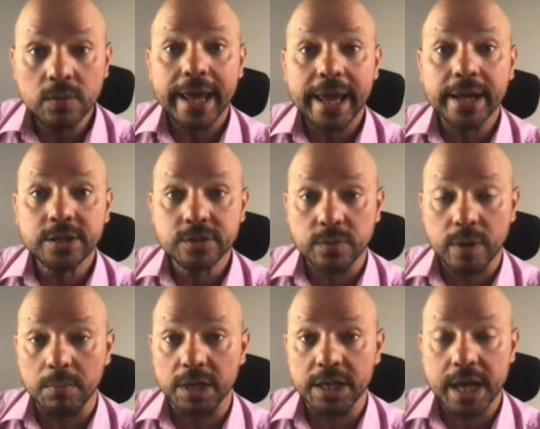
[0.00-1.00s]

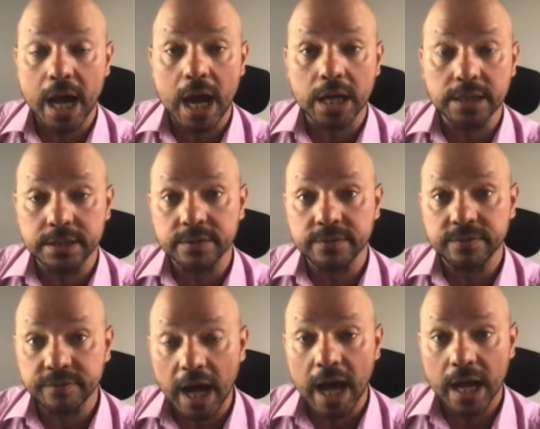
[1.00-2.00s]
extremely
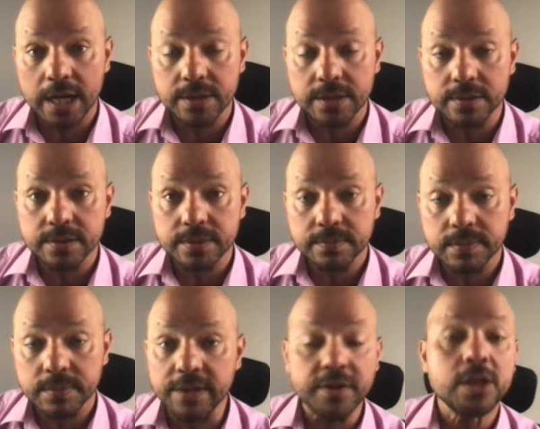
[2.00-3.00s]
undervalued,
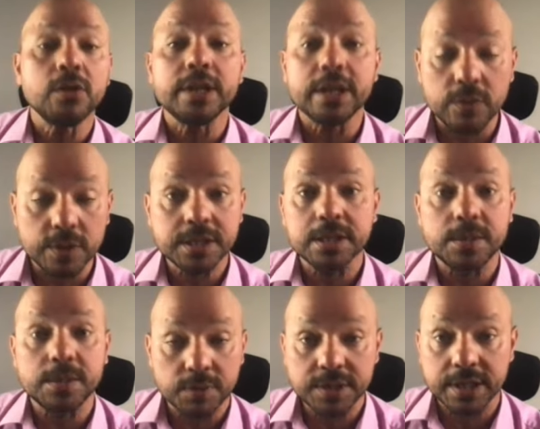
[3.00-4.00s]
even though there was a
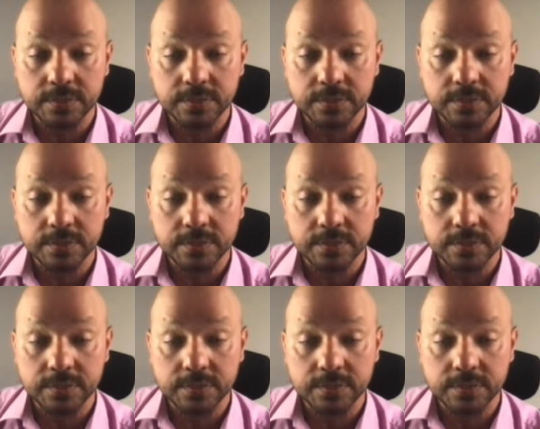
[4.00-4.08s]
30%